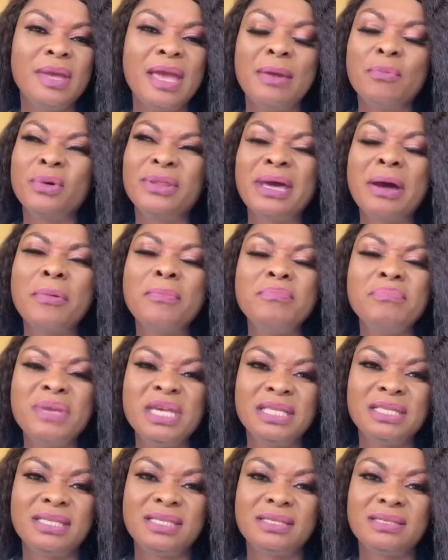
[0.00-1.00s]
eh, without
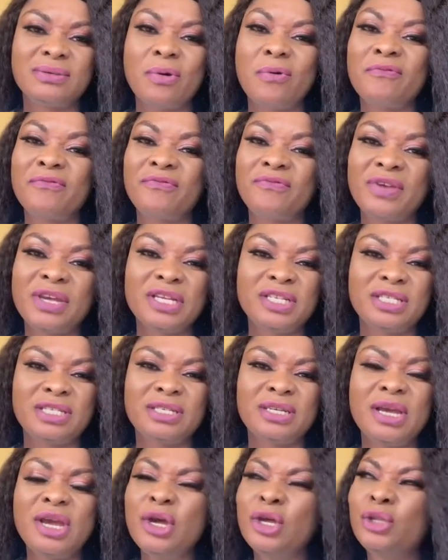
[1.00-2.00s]
meat or
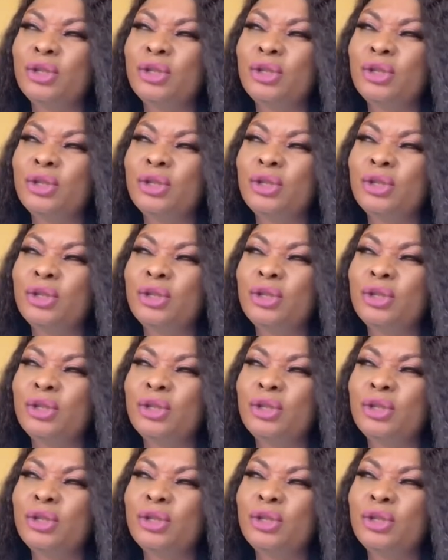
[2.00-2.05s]
fish.